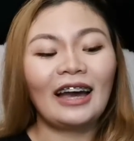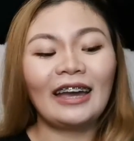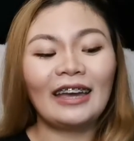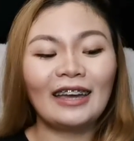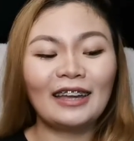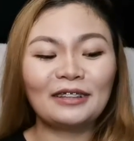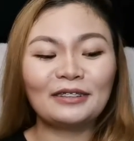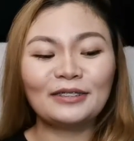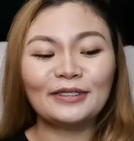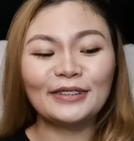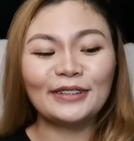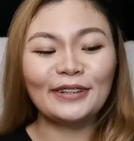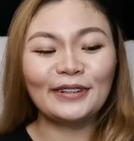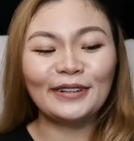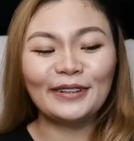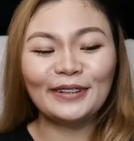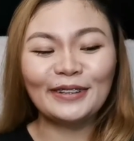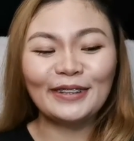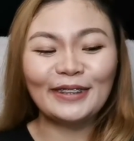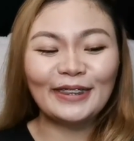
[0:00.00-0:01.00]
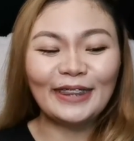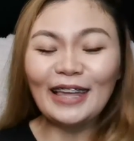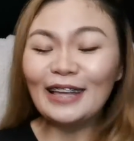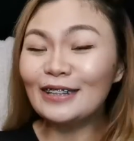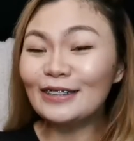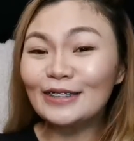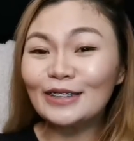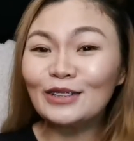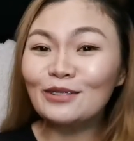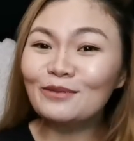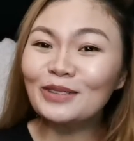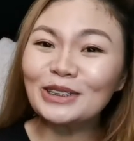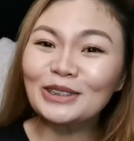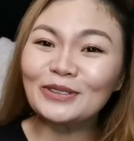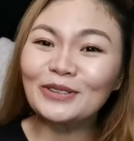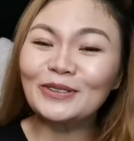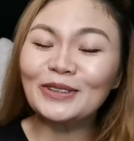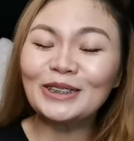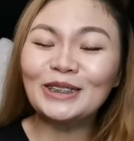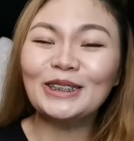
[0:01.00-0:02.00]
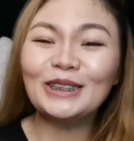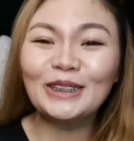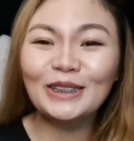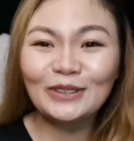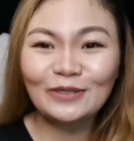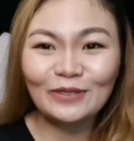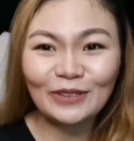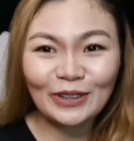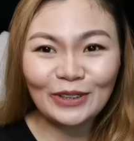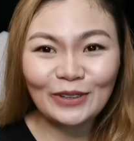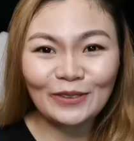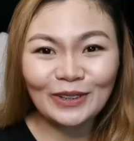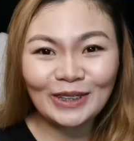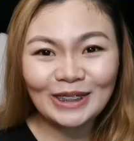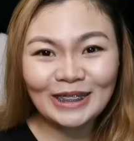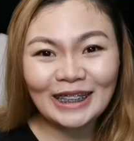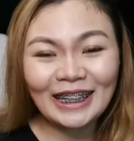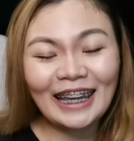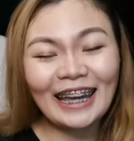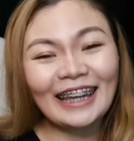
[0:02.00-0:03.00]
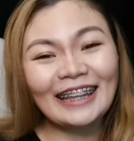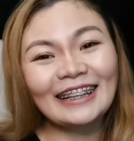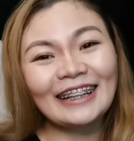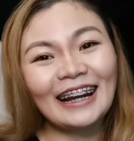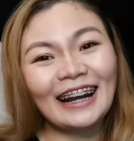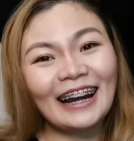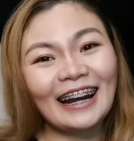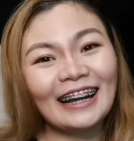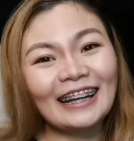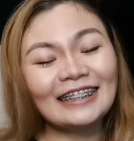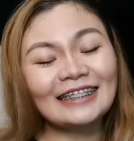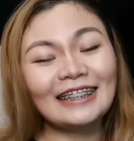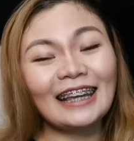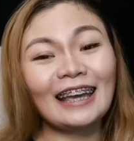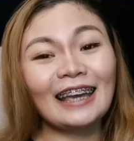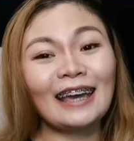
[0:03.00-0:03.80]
Ayan, so thank you so much for watching this video once again, guys.